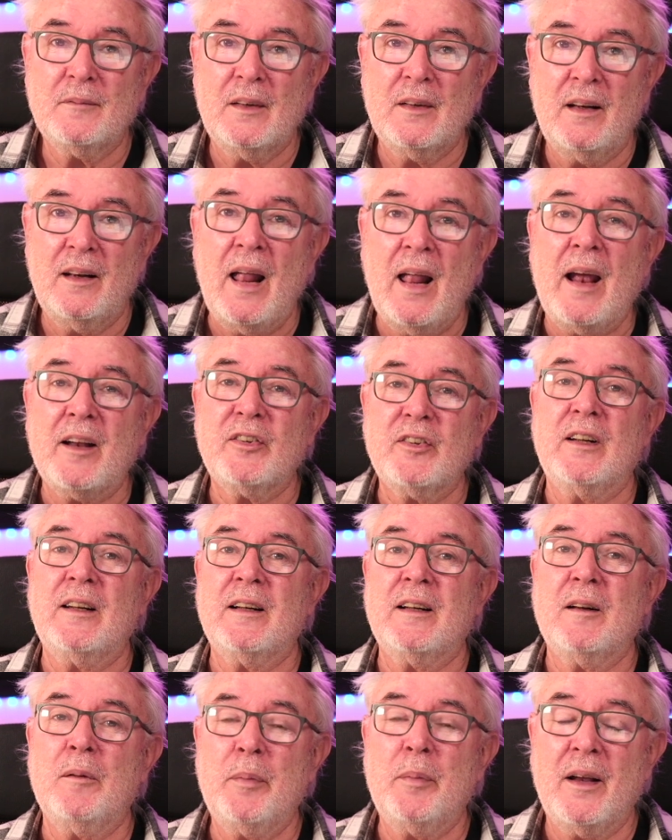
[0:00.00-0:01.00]
lacks a
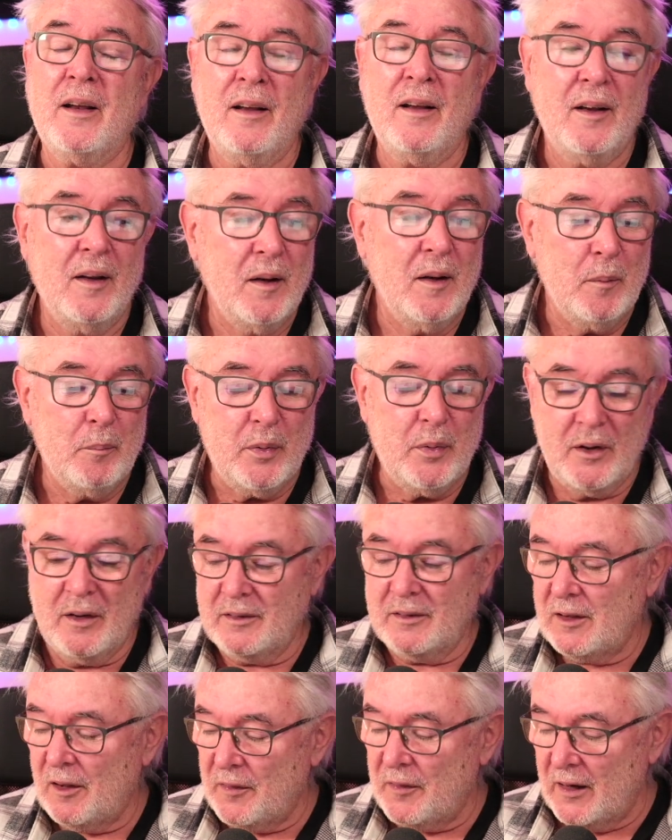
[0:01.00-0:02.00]
little bit.
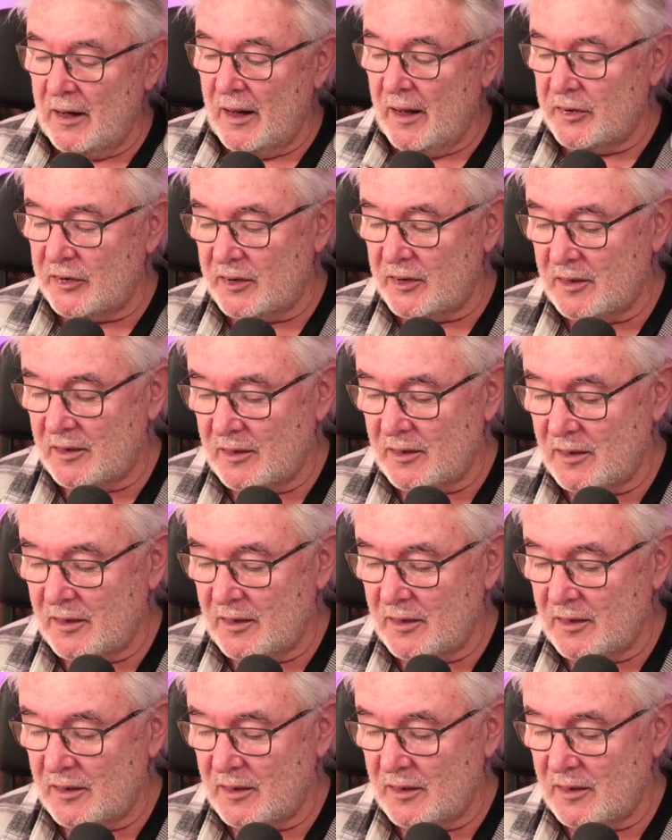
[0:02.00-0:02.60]
But nonetheless,